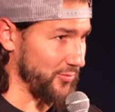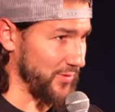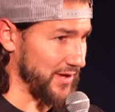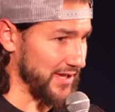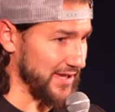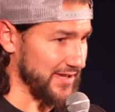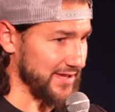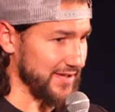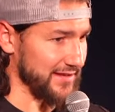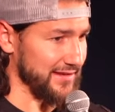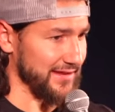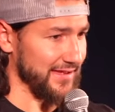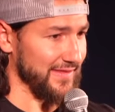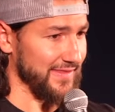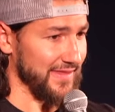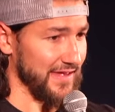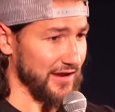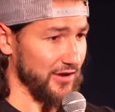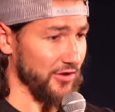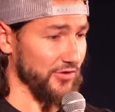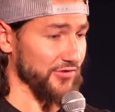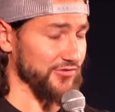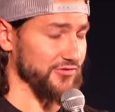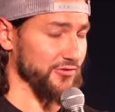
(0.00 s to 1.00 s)
weekend and
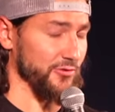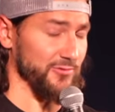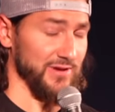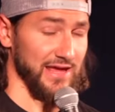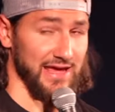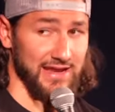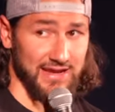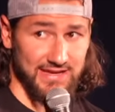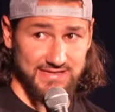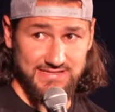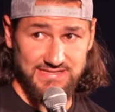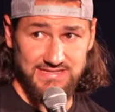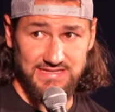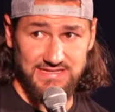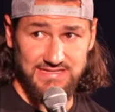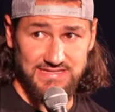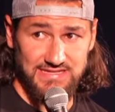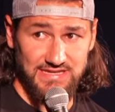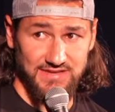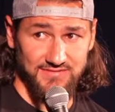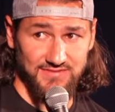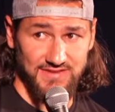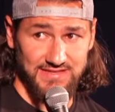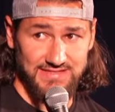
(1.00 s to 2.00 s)
then also an NXT
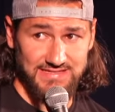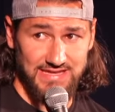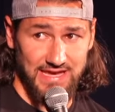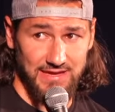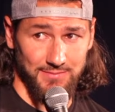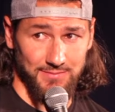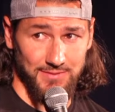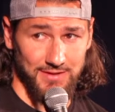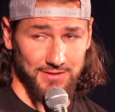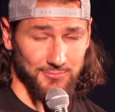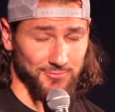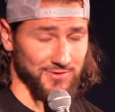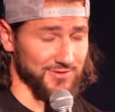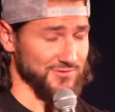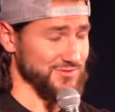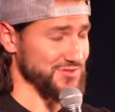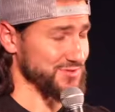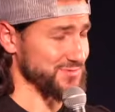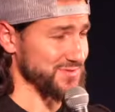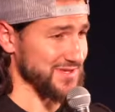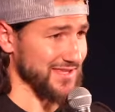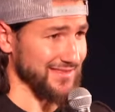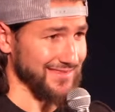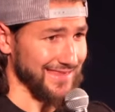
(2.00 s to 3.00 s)
TV taping,
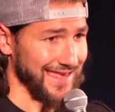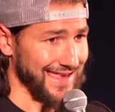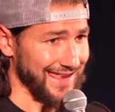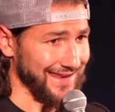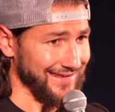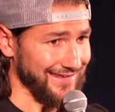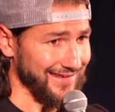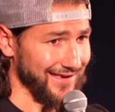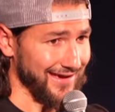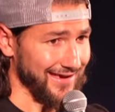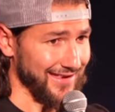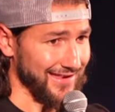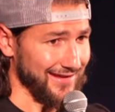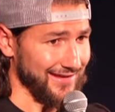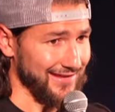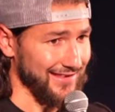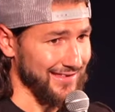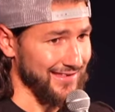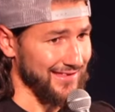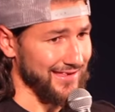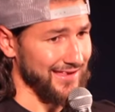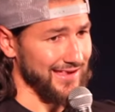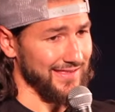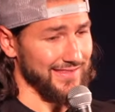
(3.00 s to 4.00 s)
which was a late night.
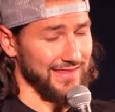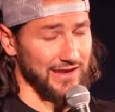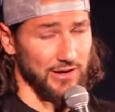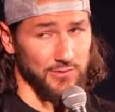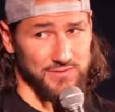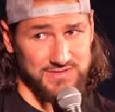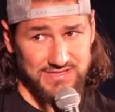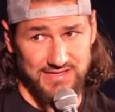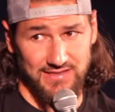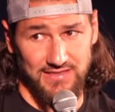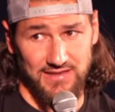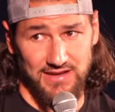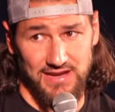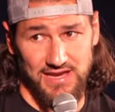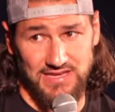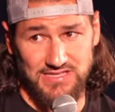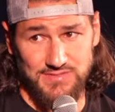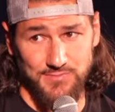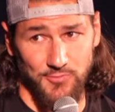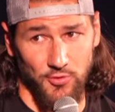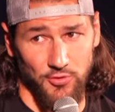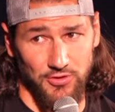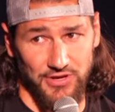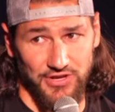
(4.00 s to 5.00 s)
And then I was in the
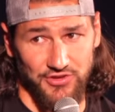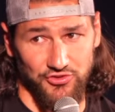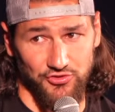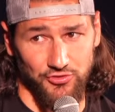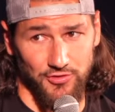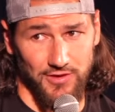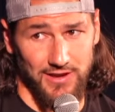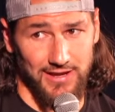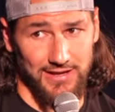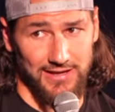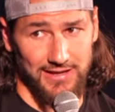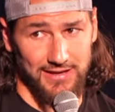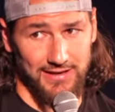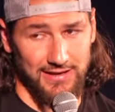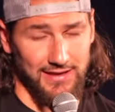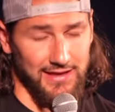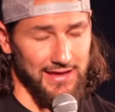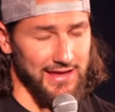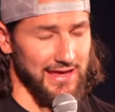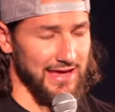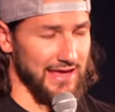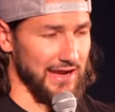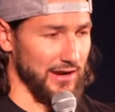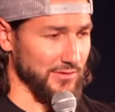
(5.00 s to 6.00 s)
next morning training,
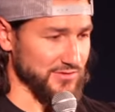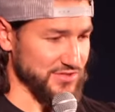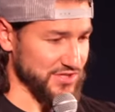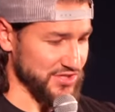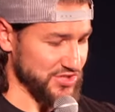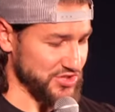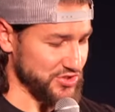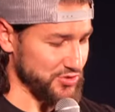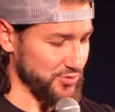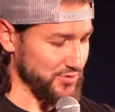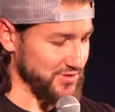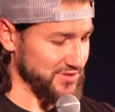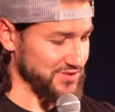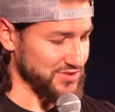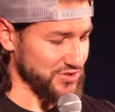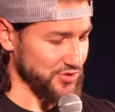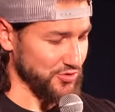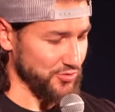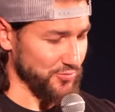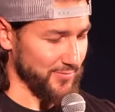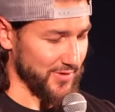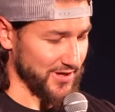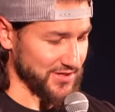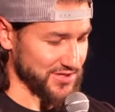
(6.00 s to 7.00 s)
and I was just doing
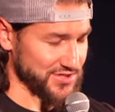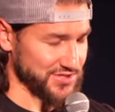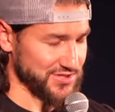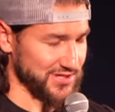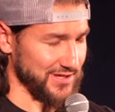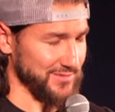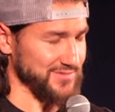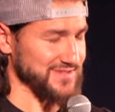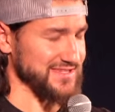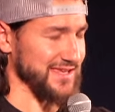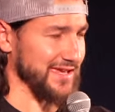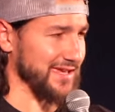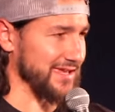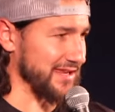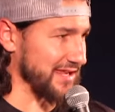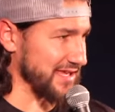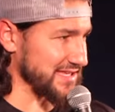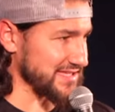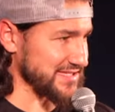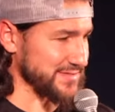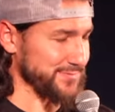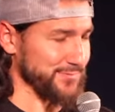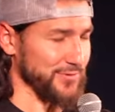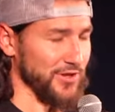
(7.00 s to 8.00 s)
too much. It was like an
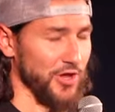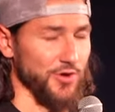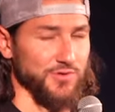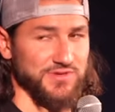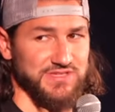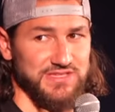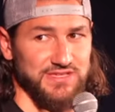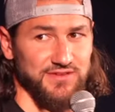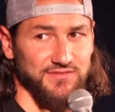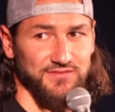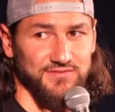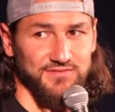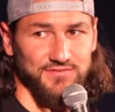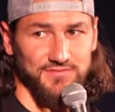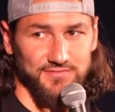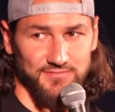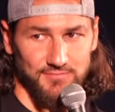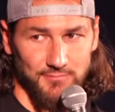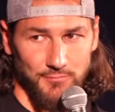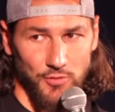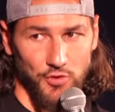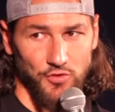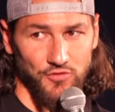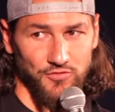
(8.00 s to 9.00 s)
explosive
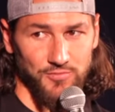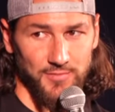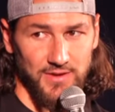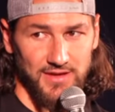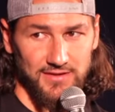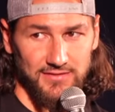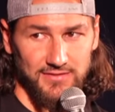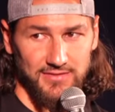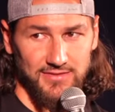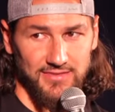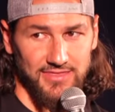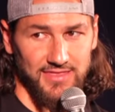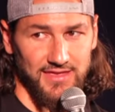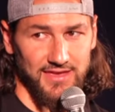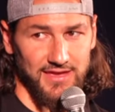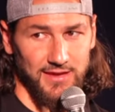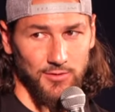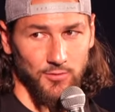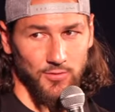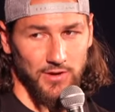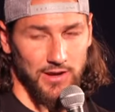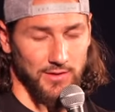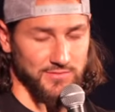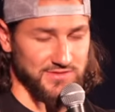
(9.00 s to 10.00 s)
movement
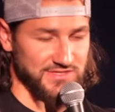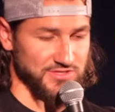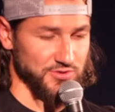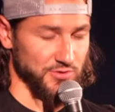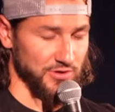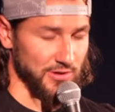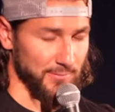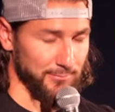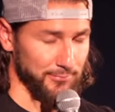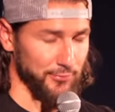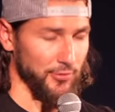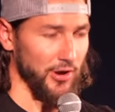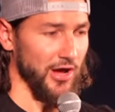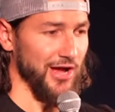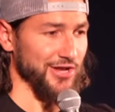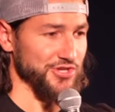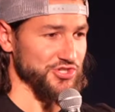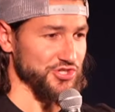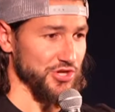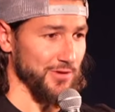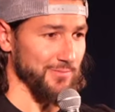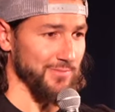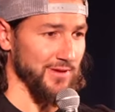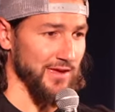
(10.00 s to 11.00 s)
thing where I was doing a
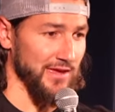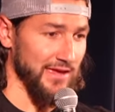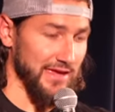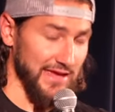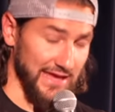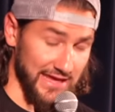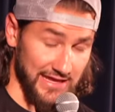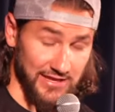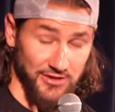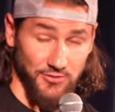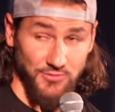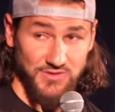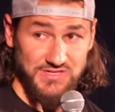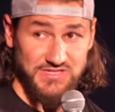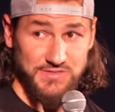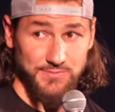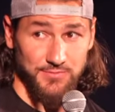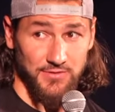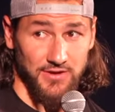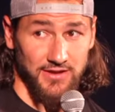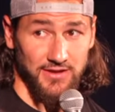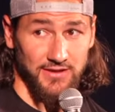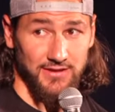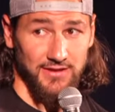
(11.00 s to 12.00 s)
broad jump into a
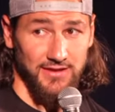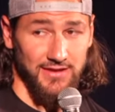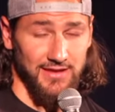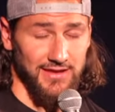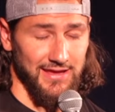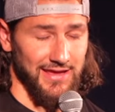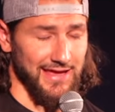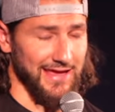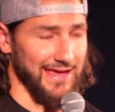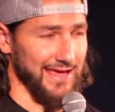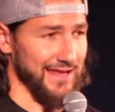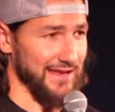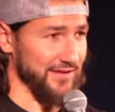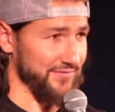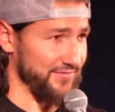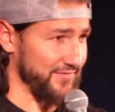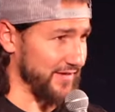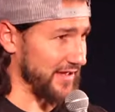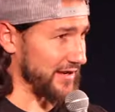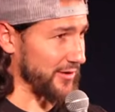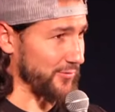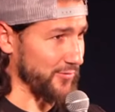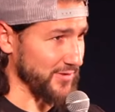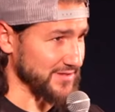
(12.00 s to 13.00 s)
sprint. And
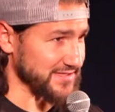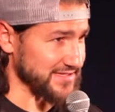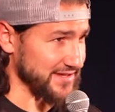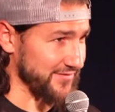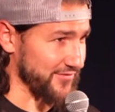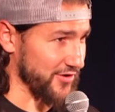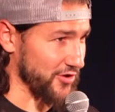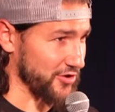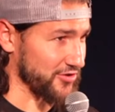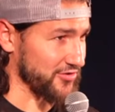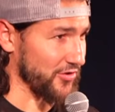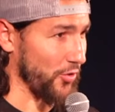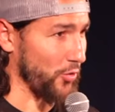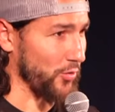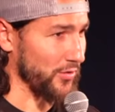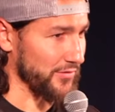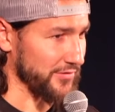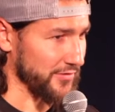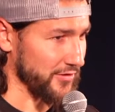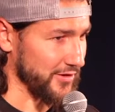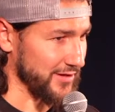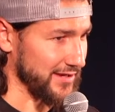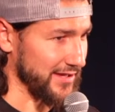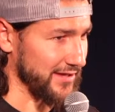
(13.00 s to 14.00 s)
if anyone's ever
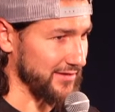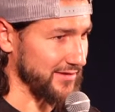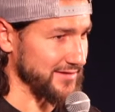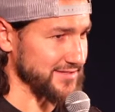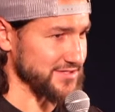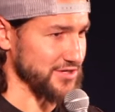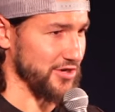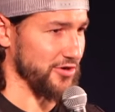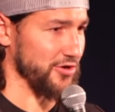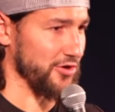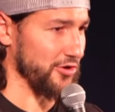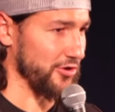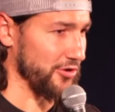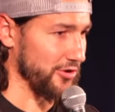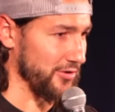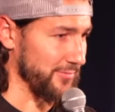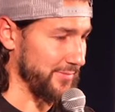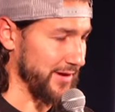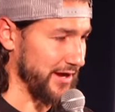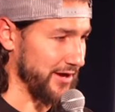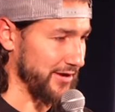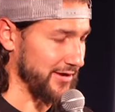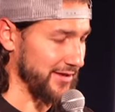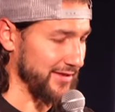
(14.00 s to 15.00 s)
torn their Achilles or heard
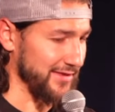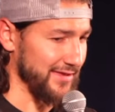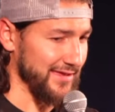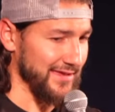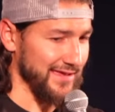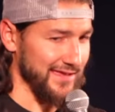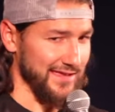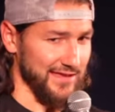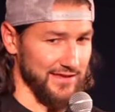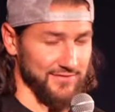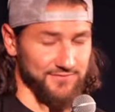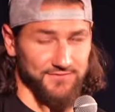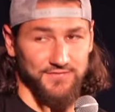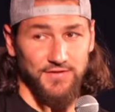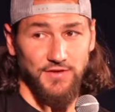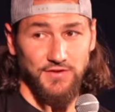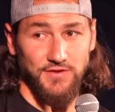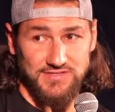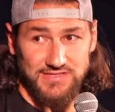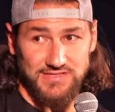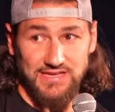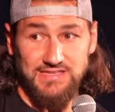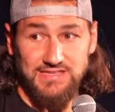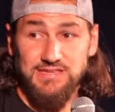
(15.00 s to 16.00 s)
about it, it
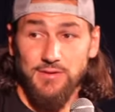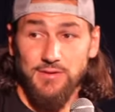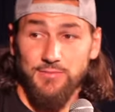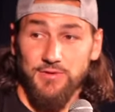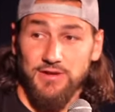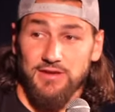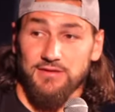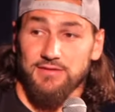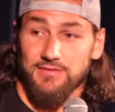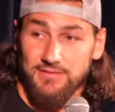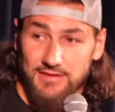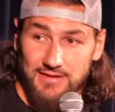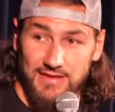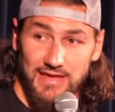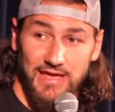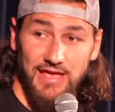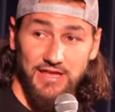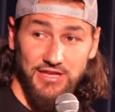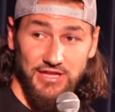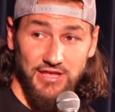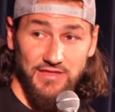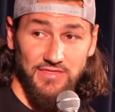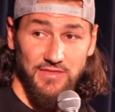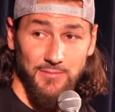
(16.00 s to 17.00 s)
feels like someone
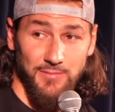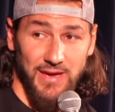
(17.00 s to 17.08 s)
hit you in the